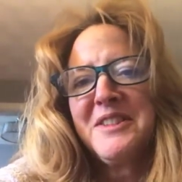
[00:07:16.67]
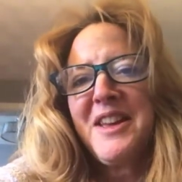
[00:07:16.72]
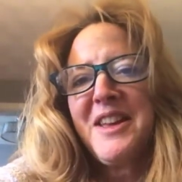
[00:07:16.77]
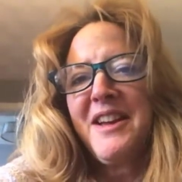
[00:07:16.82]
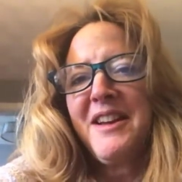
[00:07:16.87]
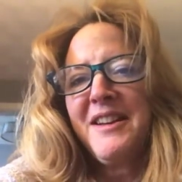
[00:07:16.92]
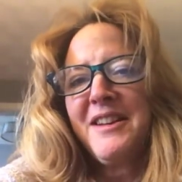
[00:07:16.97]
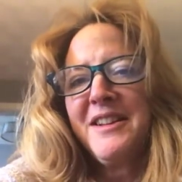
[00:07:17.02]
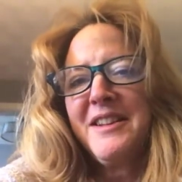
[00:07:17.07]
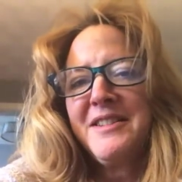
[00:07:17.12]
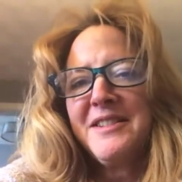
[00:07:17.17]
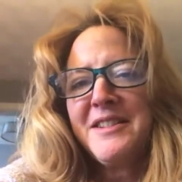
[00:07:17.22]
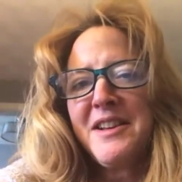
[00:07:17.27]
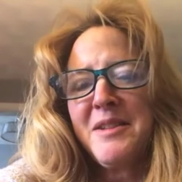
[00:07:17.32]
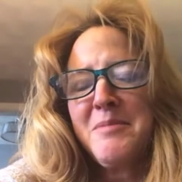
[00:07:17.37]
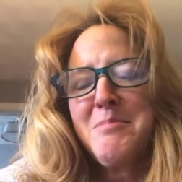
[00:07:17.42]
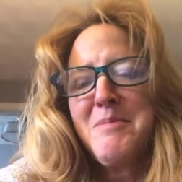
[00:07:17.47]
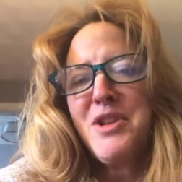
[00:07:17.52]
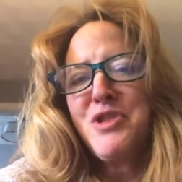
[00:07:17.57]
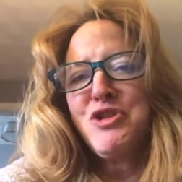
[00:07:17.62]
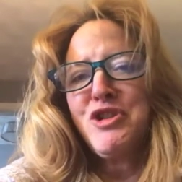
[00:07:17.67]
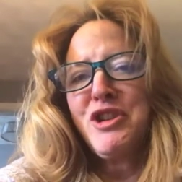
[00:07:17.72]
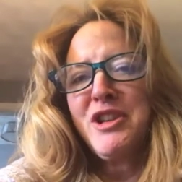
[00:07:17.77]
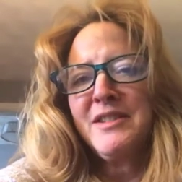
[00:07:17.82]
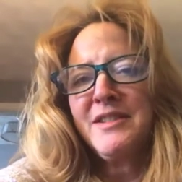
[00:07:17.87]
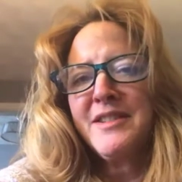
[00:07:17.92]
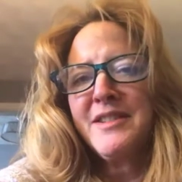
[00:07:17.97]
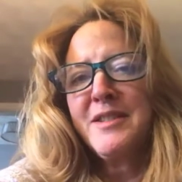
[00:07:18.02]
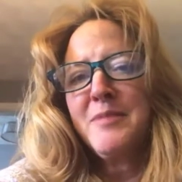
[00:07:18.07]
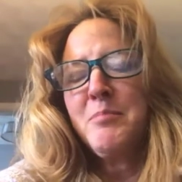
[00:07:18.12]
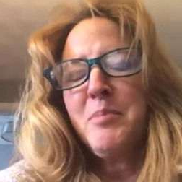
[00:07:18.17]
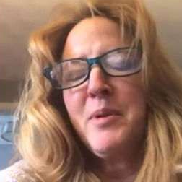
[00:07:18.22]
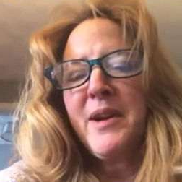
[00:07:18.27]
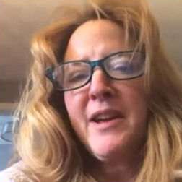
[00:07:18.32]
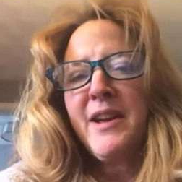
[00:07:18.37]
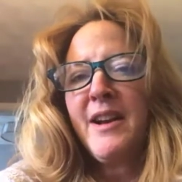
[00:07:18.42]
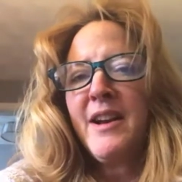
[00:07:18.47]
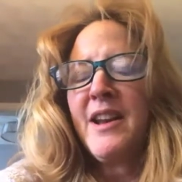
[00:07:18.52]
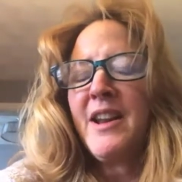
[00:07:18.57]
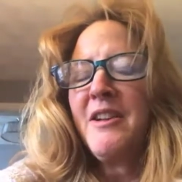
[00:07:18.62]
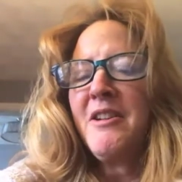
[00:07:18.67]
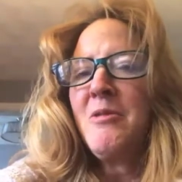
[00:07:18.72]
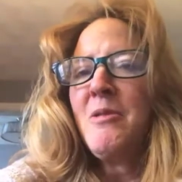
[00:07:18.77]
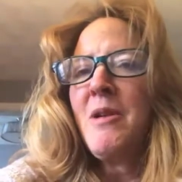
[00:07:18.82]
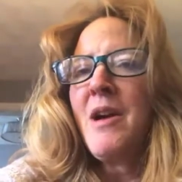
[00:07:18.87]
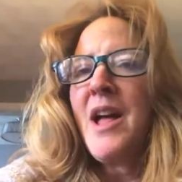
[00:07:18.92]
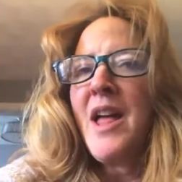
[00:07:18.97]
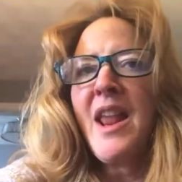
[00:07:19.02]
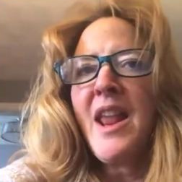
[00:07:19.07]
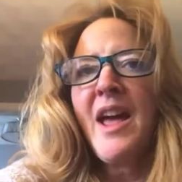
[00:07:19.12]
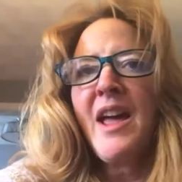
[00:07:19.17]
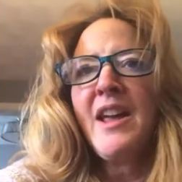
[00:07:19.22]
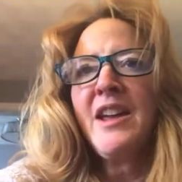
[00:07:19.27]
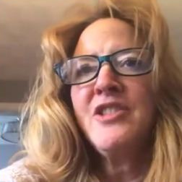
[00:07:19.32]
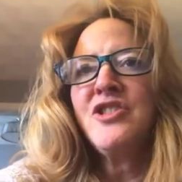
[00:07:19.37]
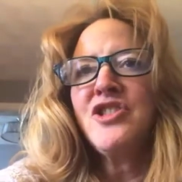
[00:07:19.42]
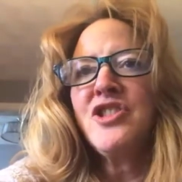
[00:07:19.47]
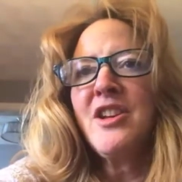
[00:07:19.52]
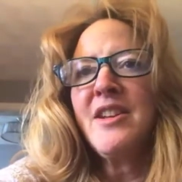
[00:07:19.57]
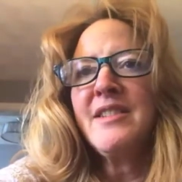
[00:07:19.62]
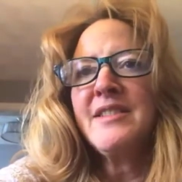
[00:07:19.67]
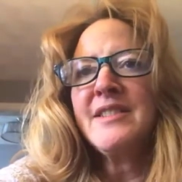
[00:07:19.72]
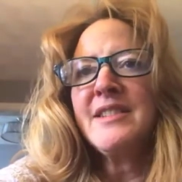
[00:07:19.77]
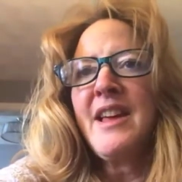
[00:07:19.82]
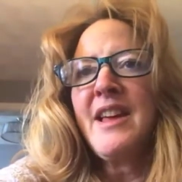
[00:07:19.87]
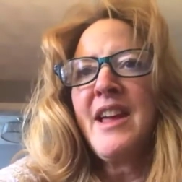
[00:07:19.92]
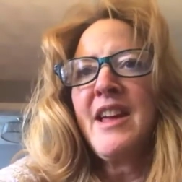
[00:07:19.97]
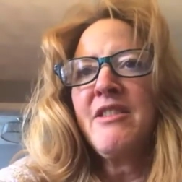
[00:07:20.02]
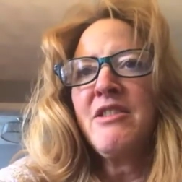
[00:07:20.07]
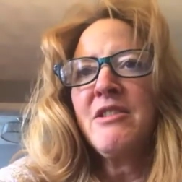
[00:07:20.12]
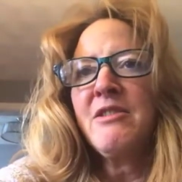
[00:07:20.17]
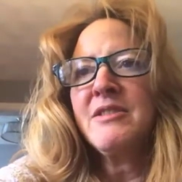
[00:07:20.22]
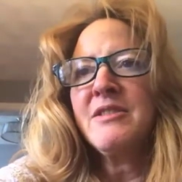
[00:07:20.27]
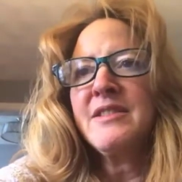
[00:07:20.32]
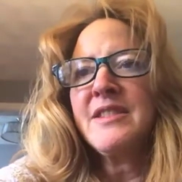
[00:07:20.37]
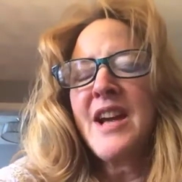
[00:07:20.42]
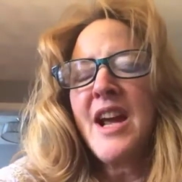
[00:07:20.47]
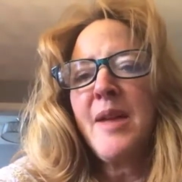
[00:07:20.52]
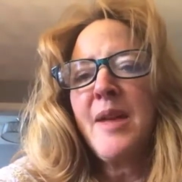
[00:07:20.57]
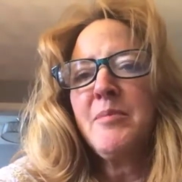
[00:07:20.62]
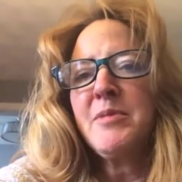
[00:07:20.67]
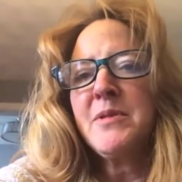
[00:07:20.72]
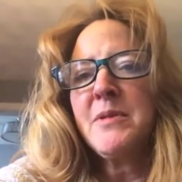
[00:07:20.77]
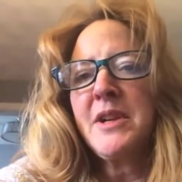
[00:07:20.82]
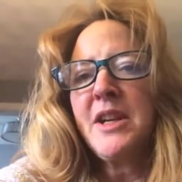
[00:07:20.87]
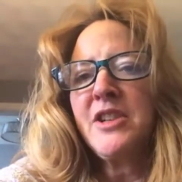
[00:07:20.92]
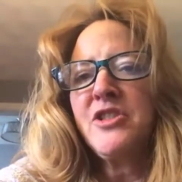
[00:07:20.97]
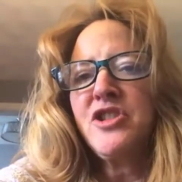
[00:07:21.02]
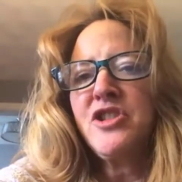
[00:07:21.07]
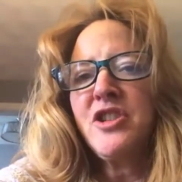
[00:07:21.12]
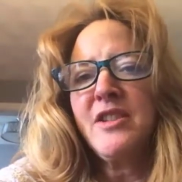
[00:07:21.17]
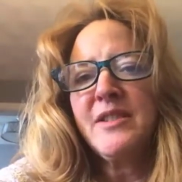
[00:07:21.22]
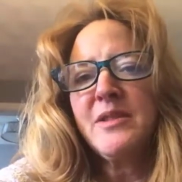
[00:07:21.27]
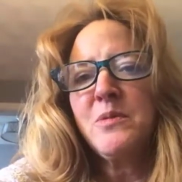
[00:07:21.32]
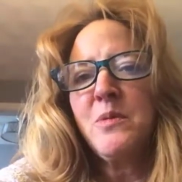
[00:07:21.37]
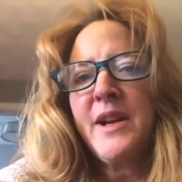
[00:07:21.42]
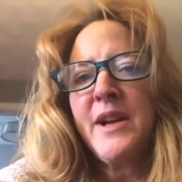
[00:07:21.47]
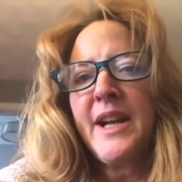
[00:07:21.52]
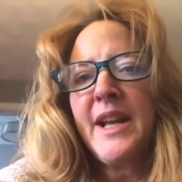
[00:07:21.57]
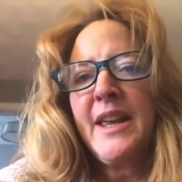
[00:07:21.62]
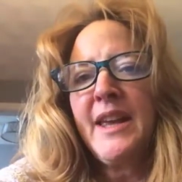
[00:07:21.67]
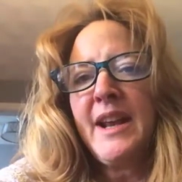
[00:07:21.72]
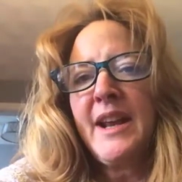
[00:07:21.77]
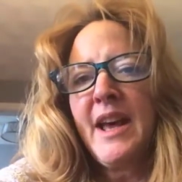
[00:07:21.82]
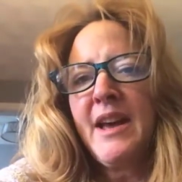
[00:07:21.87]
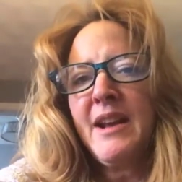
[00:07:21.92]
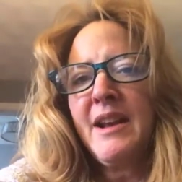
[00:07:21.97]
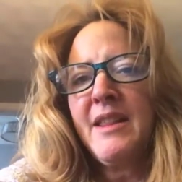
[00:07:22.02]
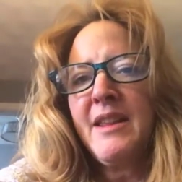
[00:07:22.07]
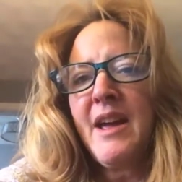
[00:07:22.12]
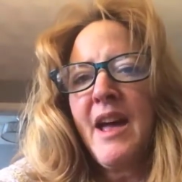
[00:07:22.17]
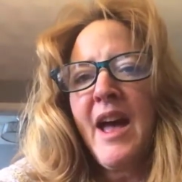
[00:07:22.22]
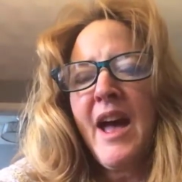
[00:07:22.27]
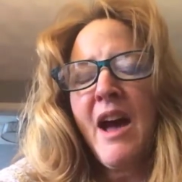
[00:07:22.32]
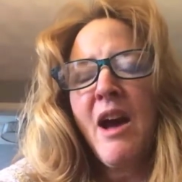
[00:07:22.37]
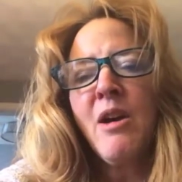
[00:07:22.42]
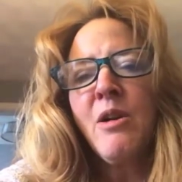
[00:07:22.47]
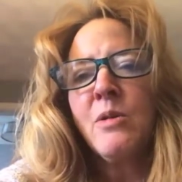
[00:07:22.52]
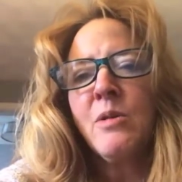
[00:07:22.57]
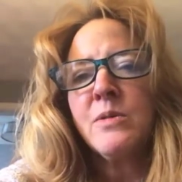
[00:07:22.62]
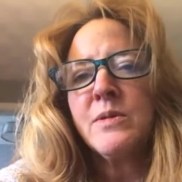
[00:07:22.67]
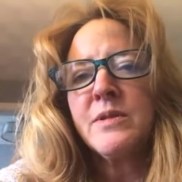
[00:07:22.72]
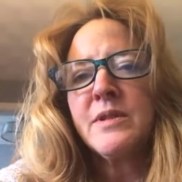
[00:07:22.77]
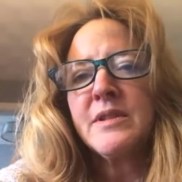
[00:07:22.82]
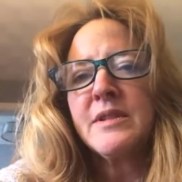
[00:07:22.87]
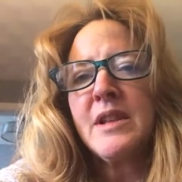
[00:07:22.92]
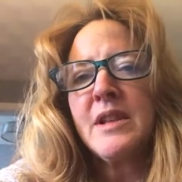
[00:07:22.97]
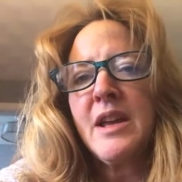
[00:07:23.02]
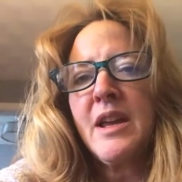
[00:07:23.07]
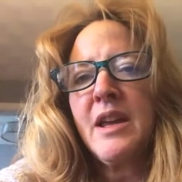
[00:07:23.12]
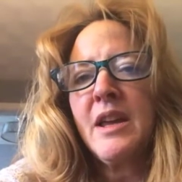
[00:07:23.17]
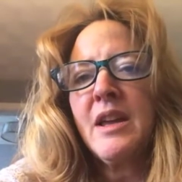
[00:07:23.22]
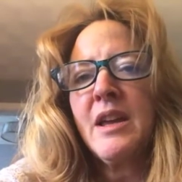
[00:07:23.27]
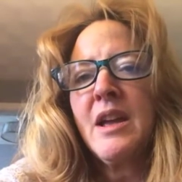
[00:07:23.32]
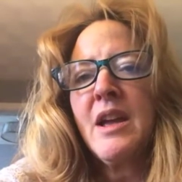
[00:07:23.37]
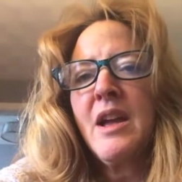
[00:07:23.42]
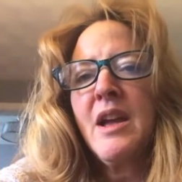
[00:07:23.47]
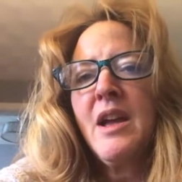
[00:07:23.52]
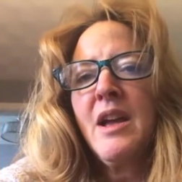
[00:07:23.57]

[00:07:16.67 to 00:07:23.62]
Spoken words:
yeah, he's on missions. But you know what? I just like there's times when I just want to get out of the house. Like,